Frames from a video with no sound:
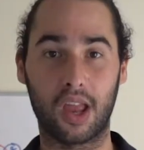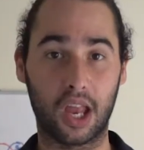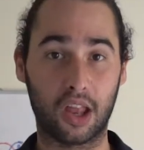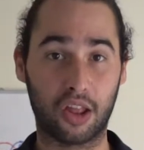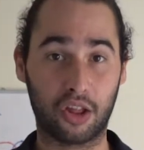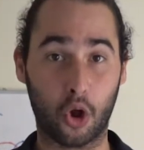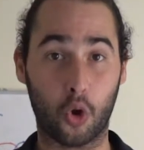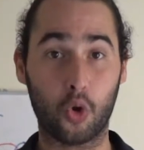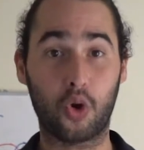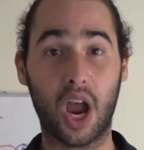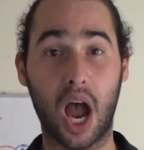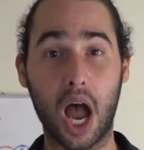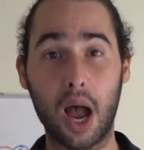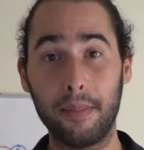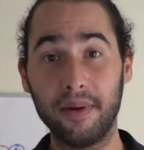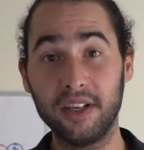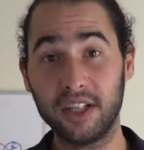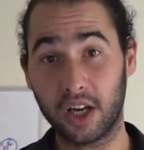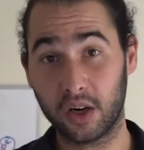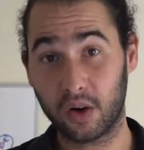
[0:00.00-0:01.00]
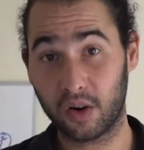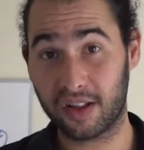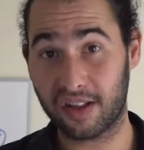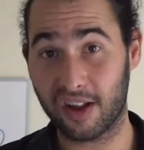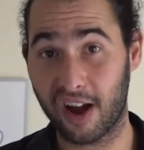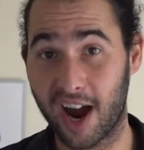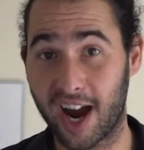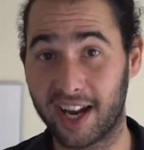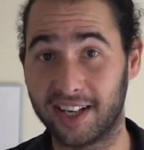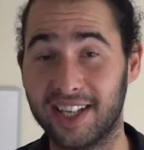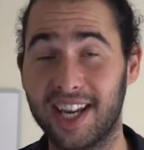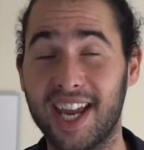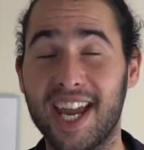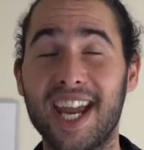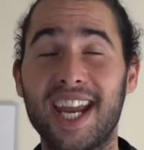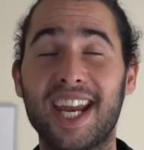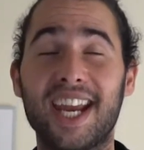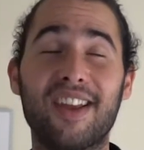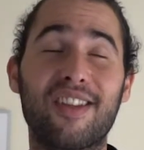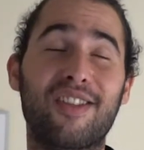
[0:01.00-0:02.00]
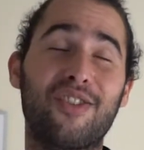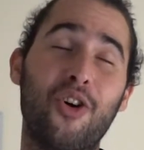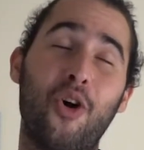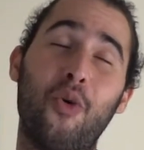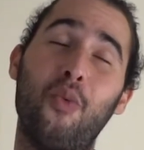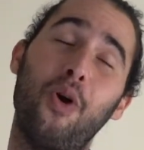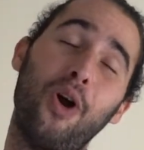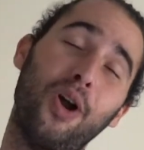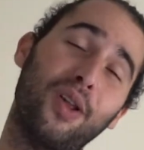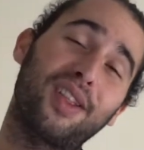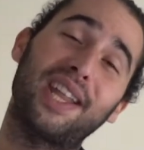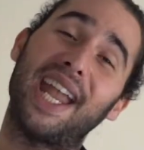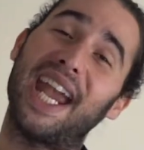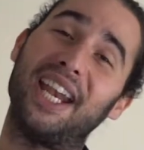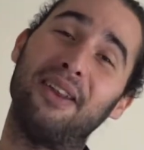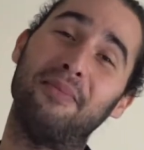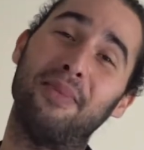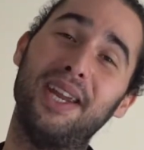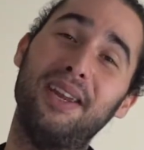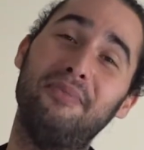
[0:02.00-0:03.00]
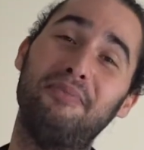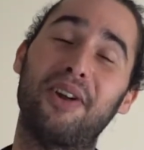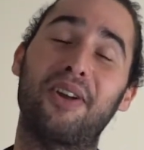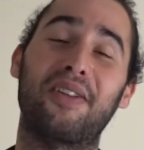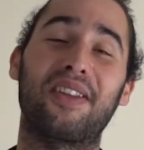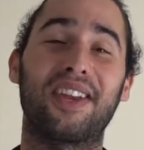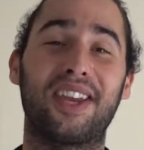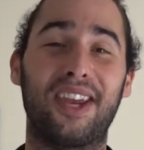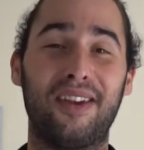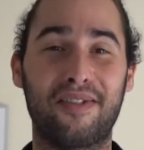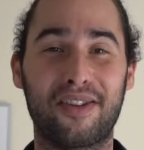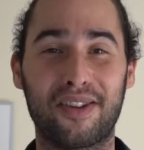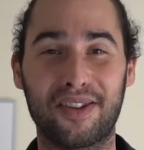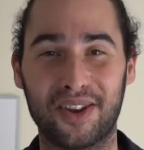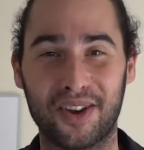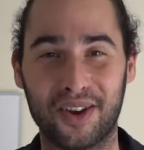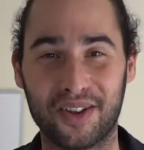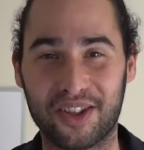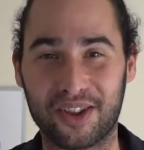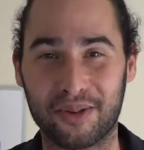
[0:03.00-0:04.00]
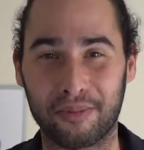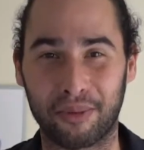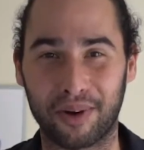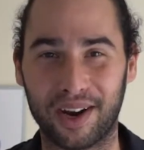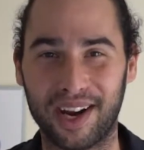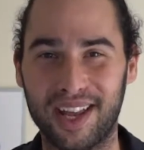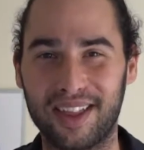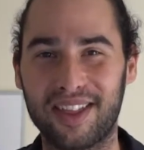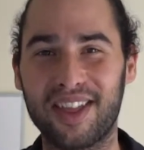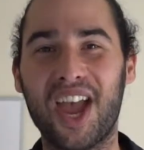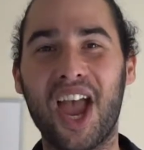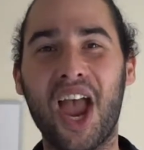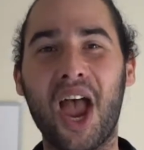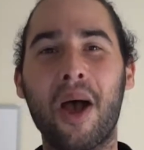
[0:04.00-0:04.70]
So carbon dioxide is your worst enemy because it gives you the urge to breathe,